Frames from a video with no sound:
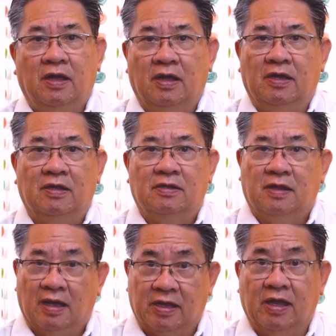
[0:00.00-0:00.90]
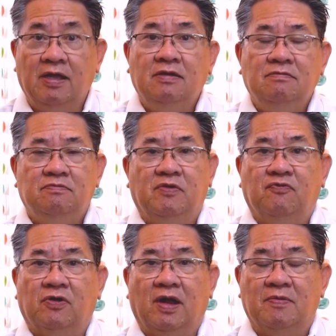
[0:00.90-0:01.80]
And again,
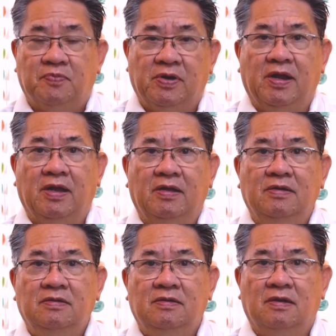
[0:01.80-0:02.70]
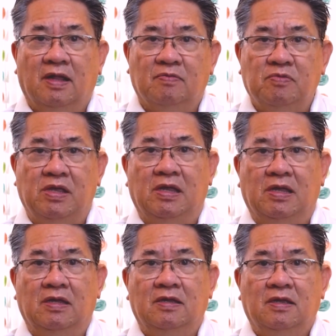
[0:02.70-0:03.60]
before I pray, let
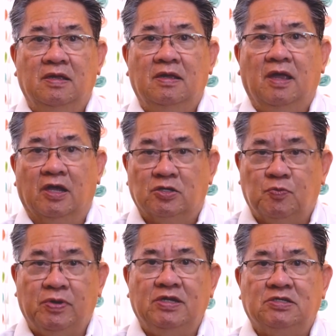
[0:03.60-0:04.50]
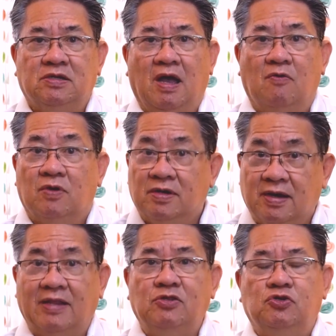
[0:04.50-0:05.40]
me express our
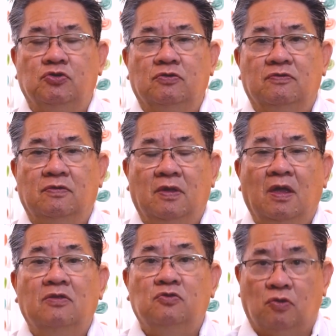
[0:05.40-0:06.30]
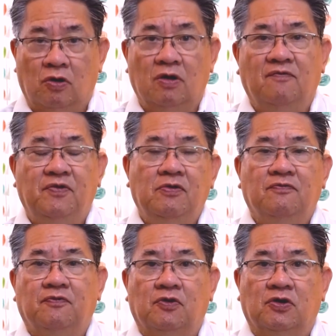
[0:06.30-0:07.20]
gratitude to all of you
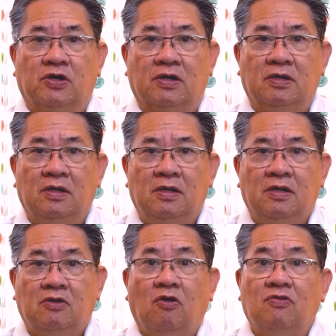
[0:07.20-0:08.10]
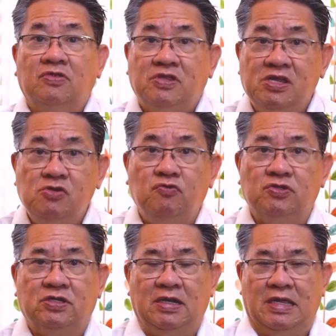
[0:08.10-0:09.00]
for
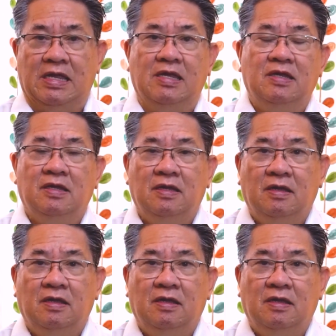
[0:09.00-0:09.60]
continuously